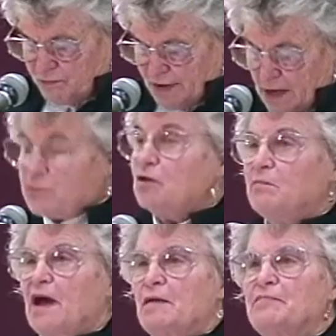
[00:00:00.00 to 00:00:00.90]
pebble
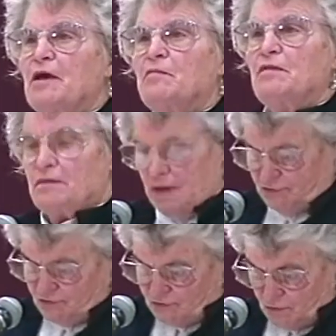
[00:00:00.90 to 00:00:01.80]
by pebble
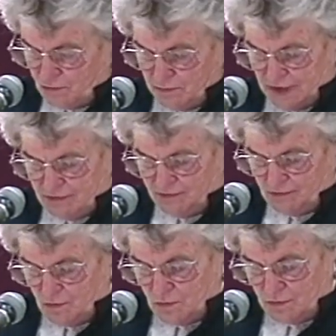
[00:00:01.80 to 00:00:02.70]
and stone by
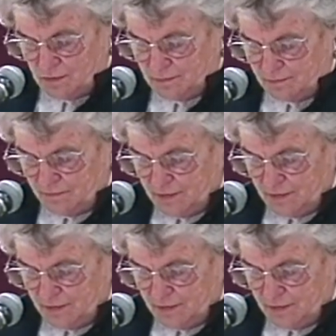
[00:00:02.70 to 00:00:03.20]
stone.